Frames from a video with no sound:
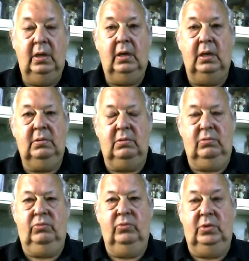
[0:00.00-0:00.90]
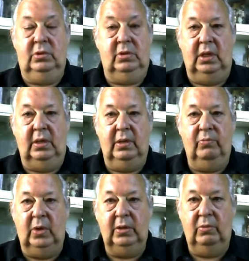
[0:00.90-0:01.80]
I would sit there
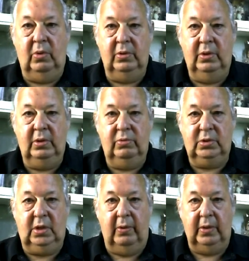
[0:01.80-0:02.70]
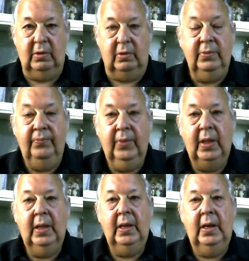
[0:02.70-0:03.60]
and wonder what on earth was going on,
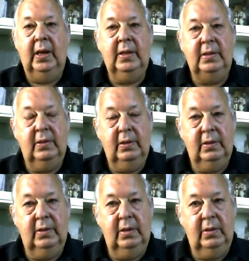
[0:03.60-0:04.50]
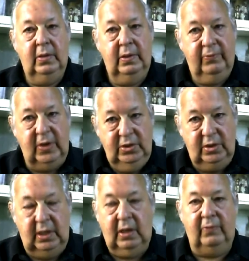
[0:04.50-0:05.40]
and then
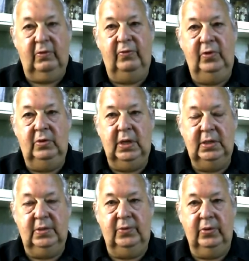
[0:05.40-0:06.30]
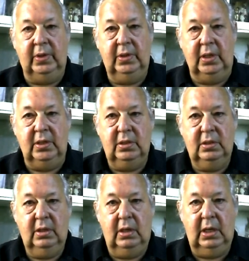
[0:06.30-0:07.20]
eventually, after a few days of doing
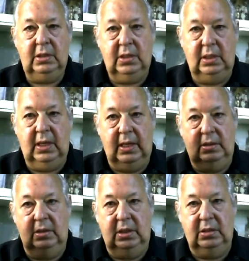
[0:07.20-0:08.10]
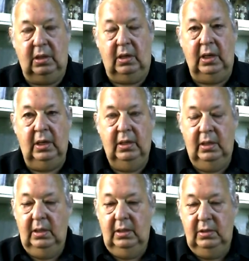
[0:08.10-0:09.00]
this, I suddenly had the desire
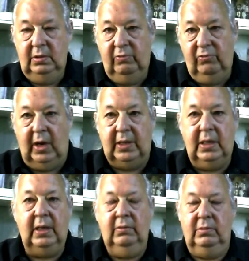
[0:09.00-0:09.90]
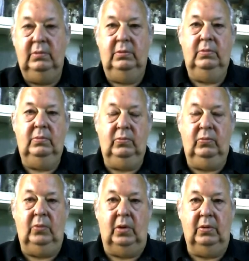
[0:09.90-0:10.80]
to write down
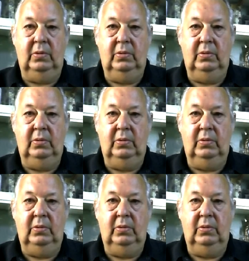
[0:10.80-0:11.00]
what